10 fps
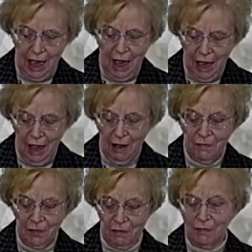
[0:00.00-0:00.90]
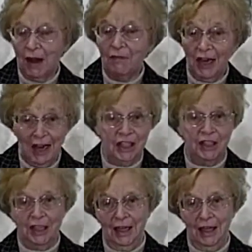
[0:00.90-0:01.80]
of the
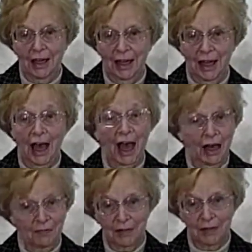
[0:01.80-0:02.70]
revelation of